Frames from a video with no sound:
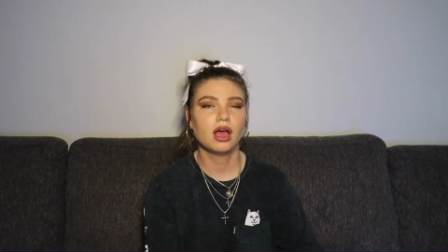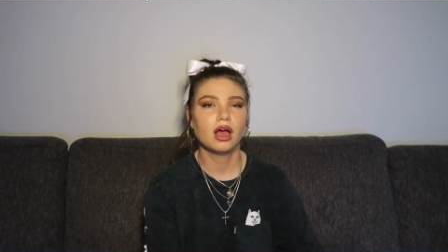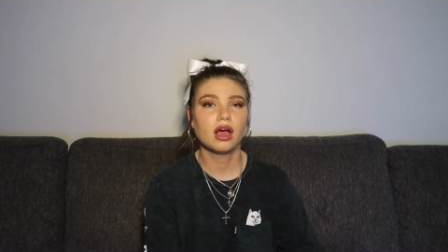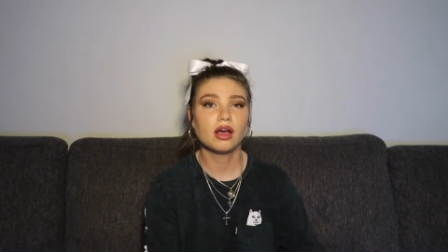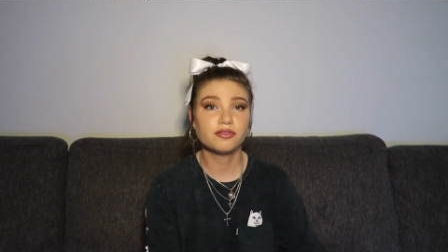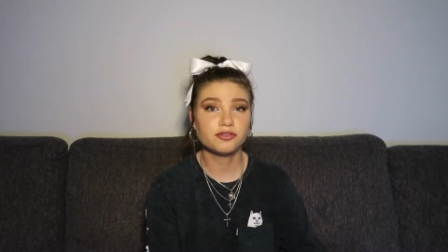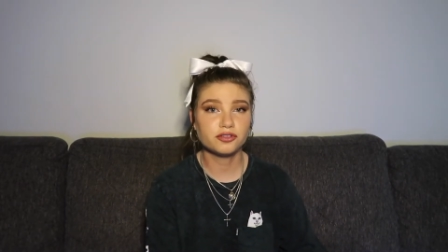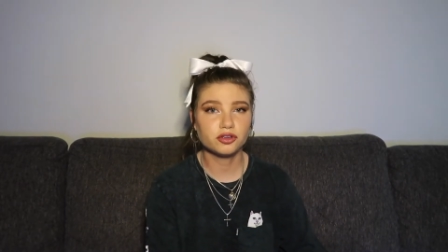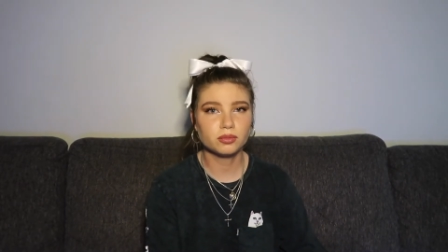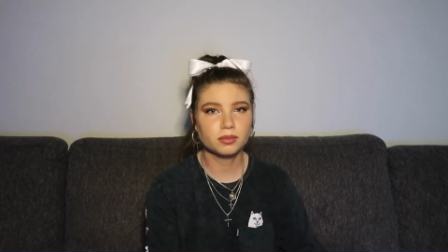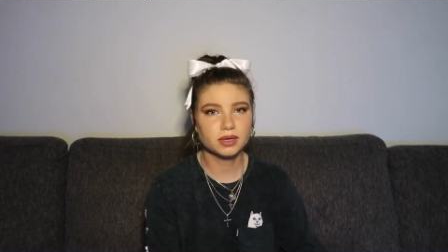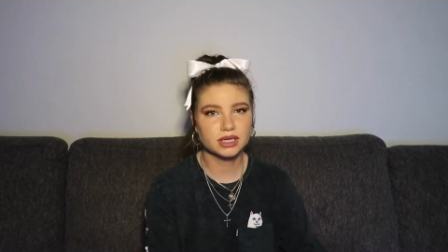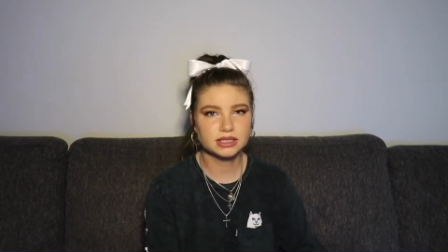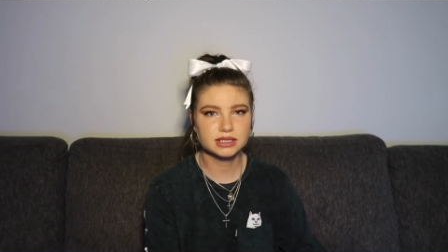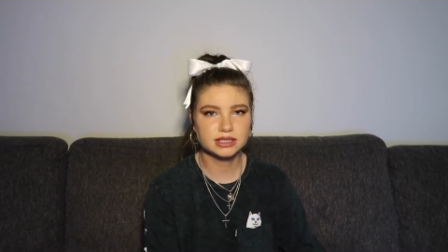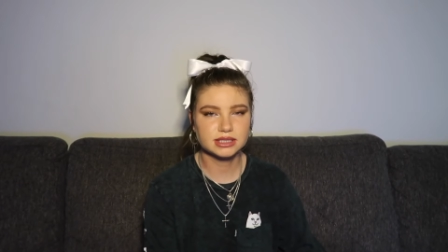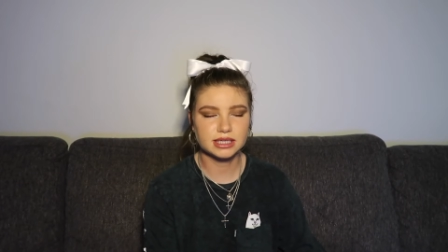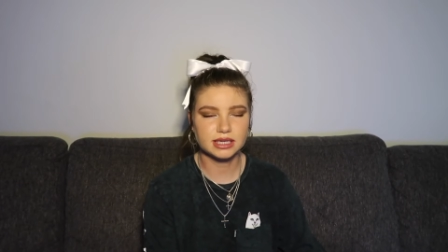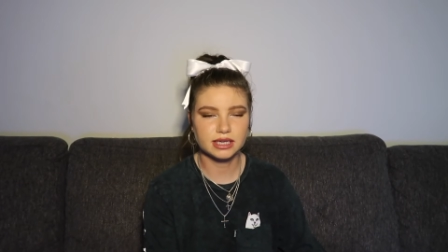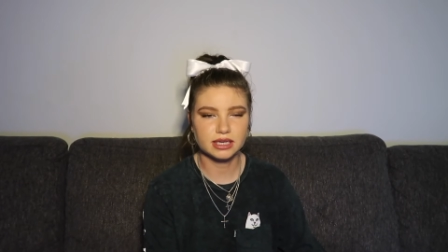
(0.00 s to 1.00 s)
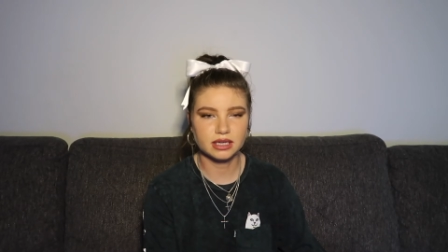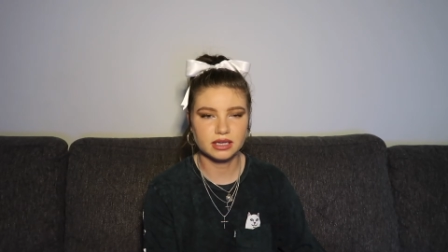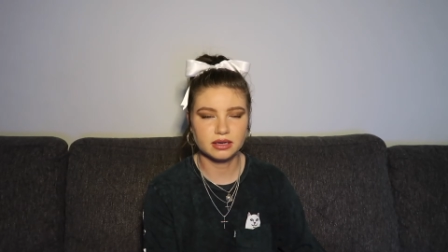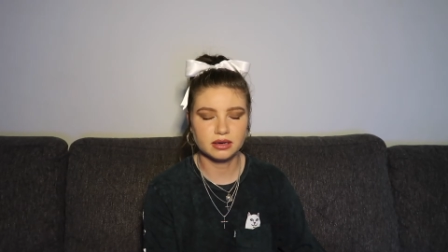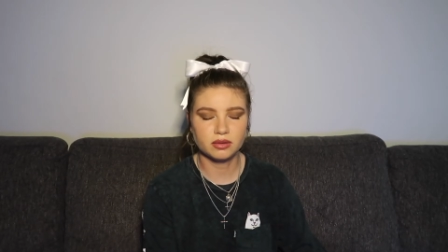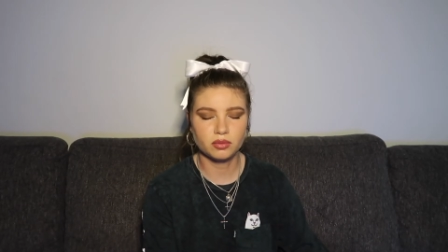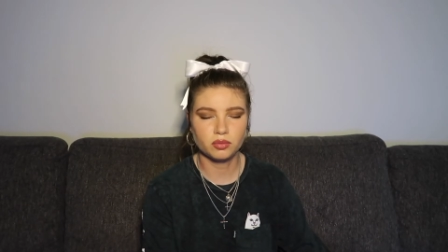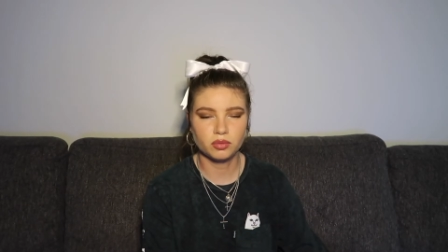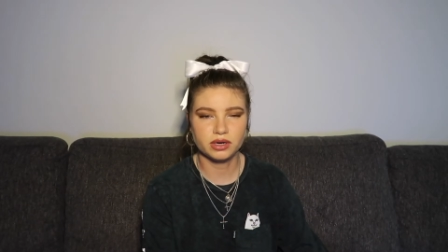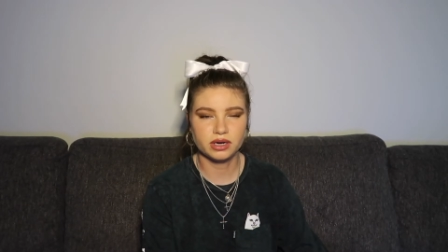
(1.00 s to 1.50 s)
a few months
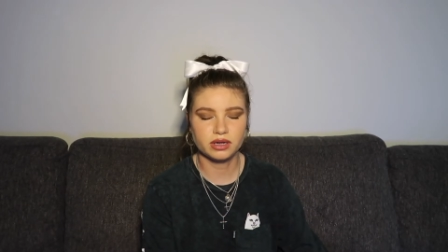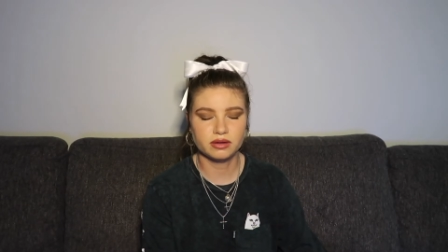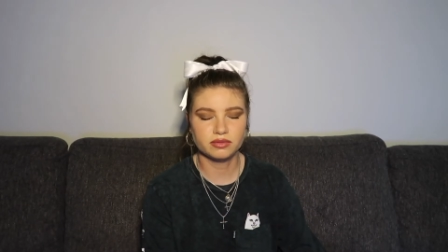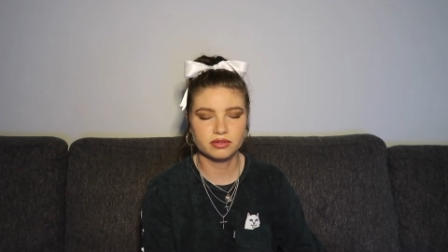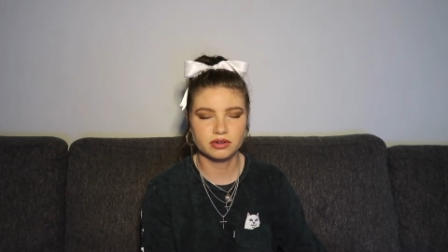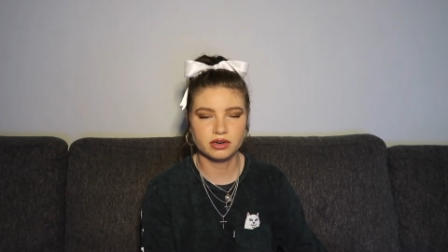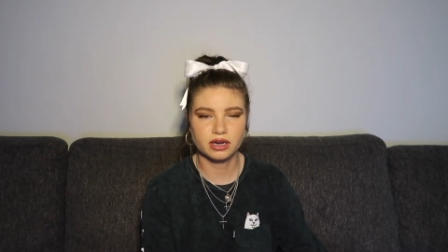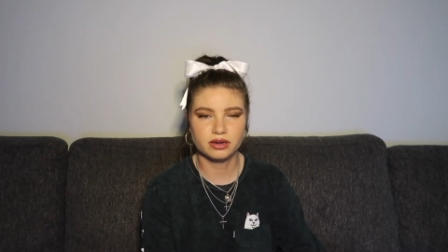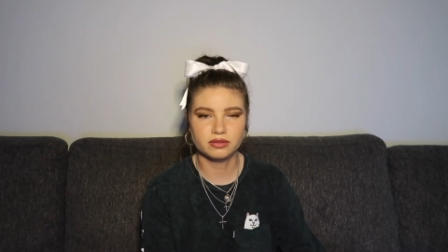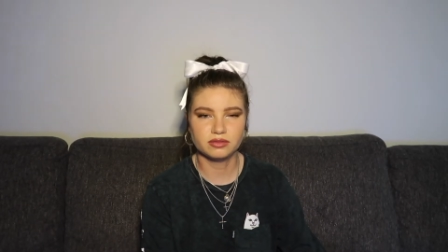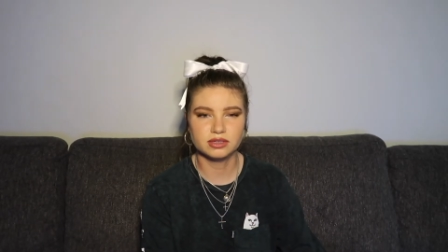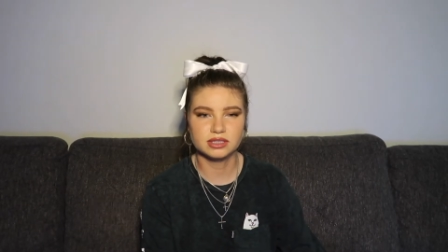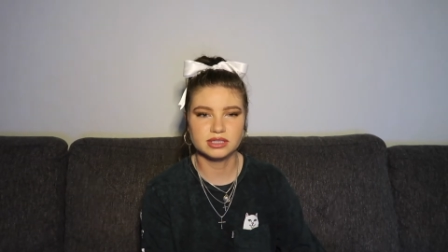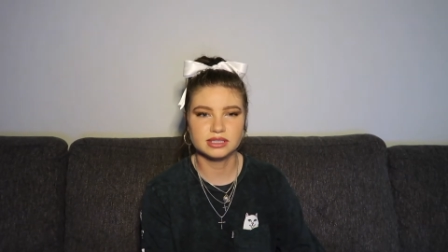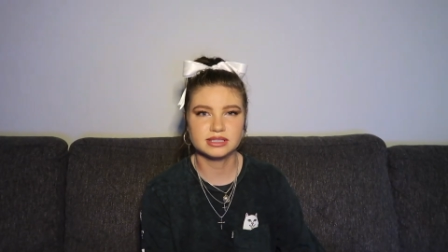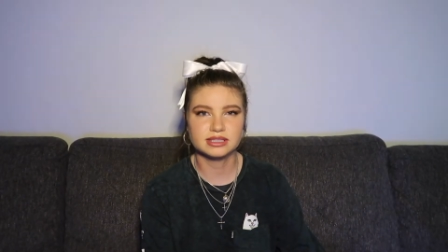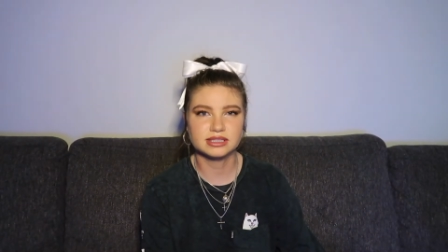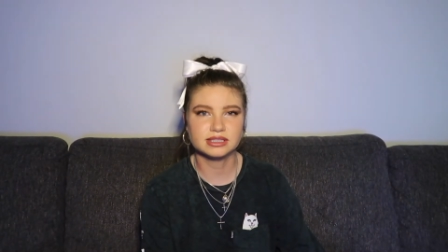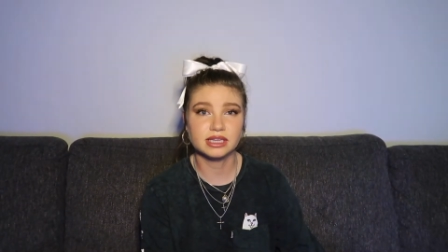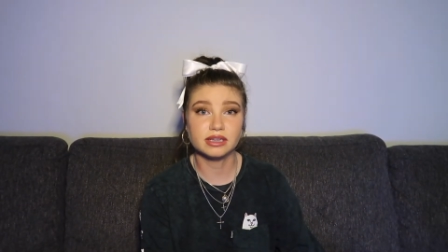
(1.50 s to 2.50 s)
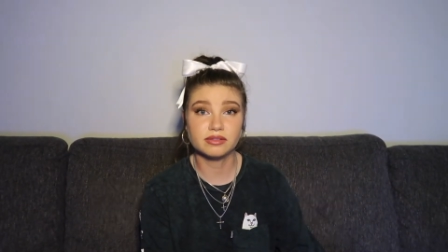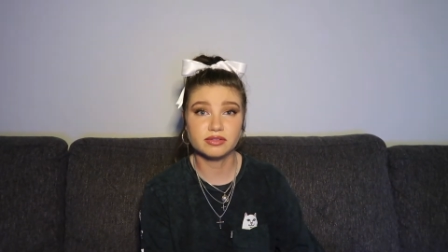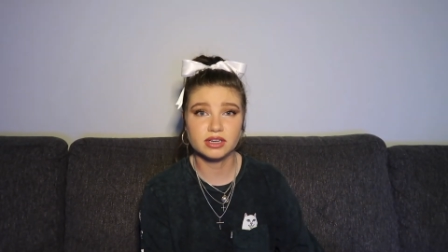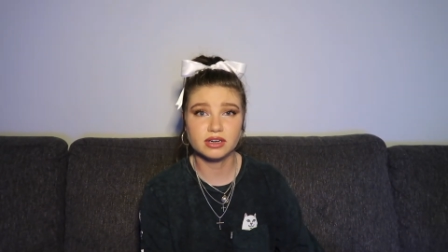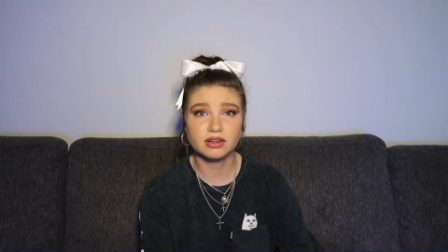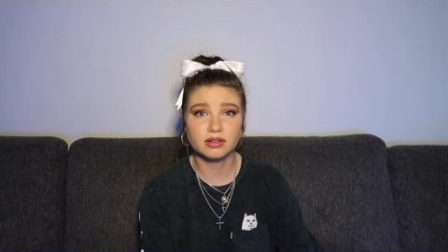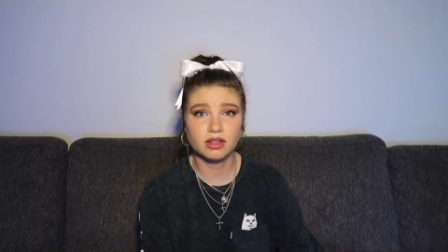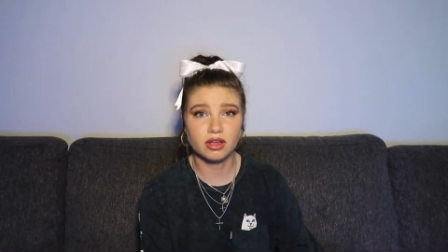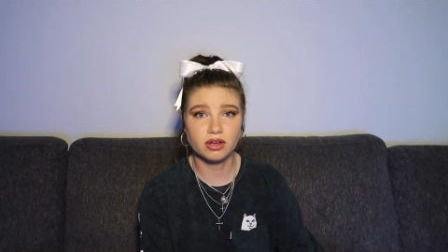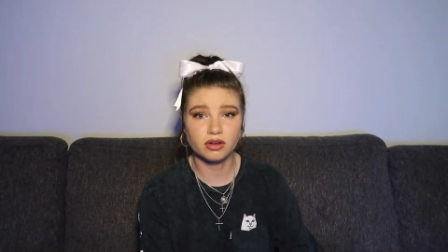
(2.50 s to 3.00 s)
in, whenever I was living
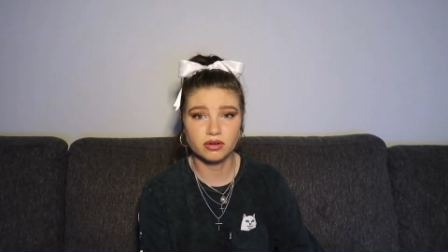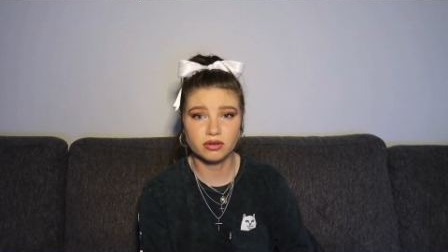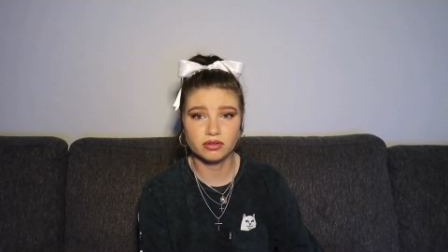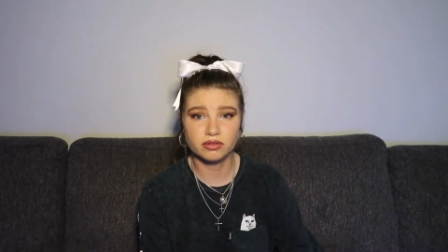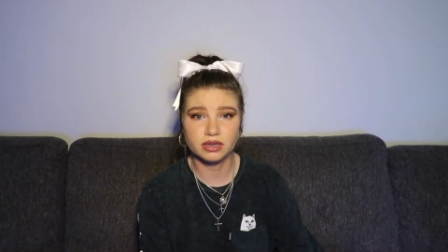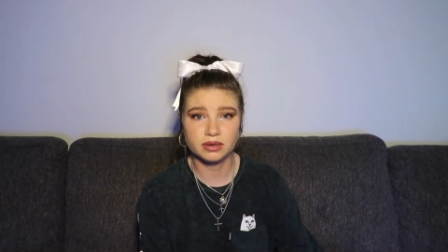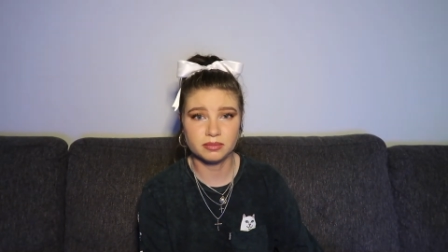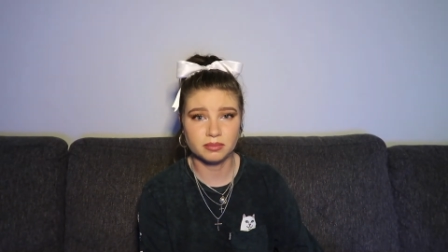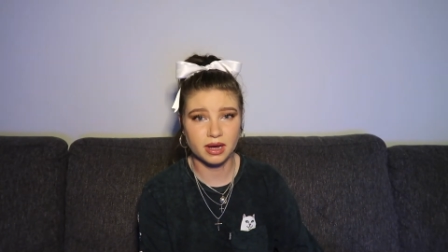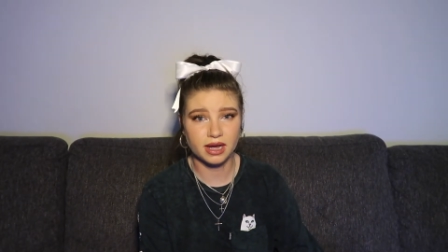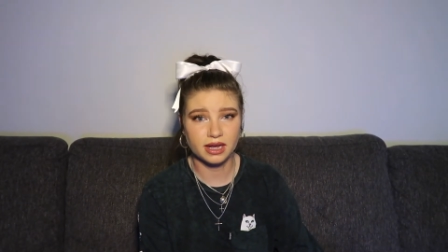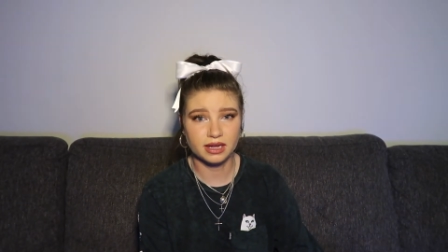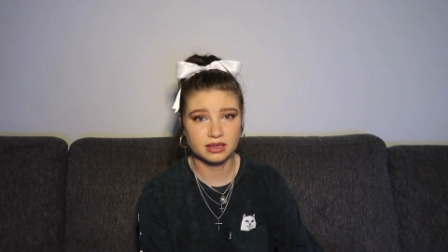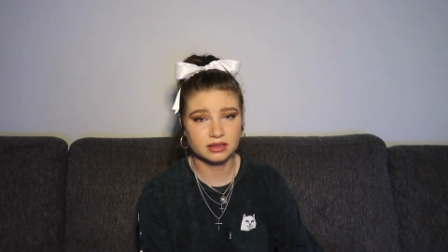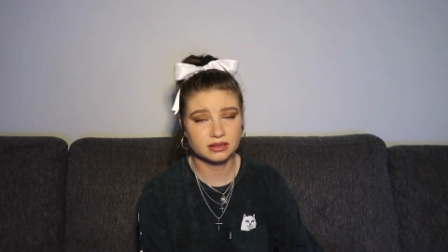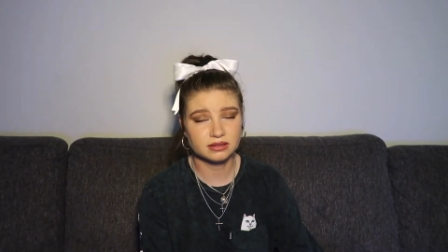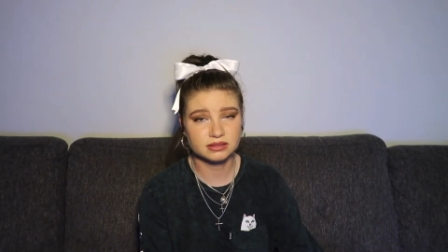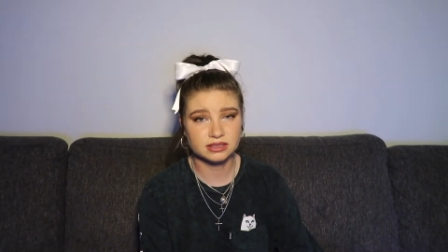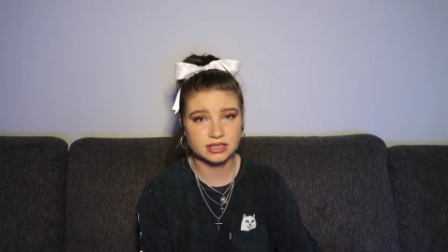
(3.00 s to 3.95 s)
alone in my